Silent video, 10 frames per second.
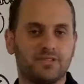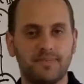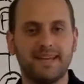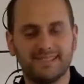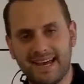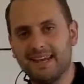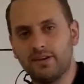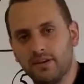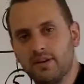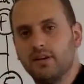to make
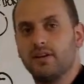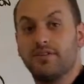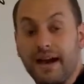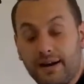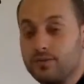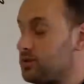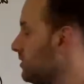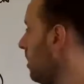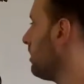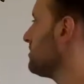
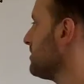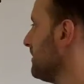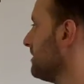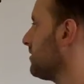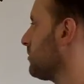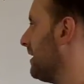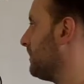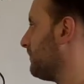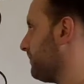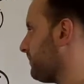$10,000 a month?
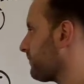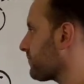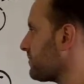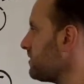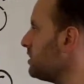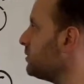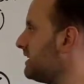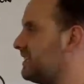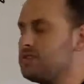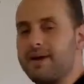Well, you would
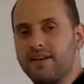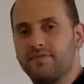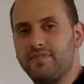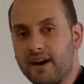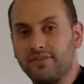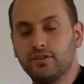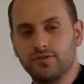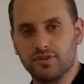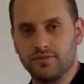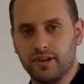need to make
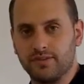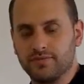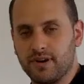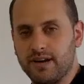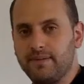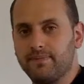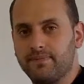500 of those, right?